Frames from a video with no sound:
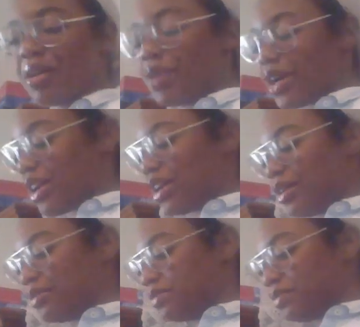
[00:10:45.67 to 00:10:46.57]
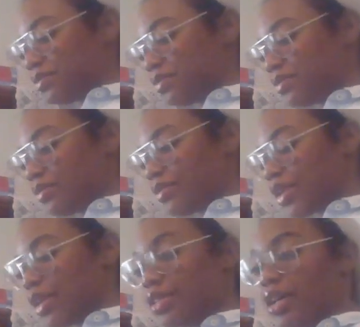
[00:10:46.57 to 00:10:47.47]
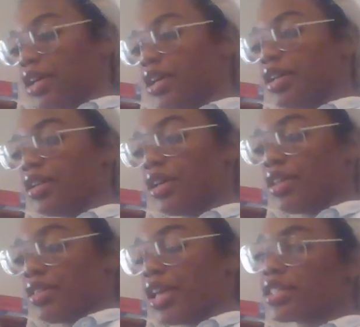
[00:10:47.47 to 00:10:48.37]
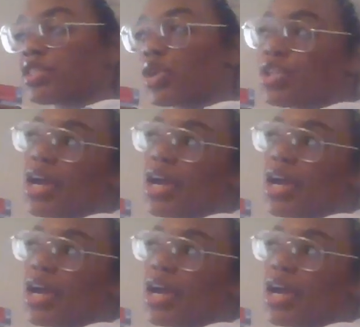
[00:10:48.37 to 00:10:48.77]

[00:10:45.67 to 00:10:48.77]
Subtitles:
But the next question I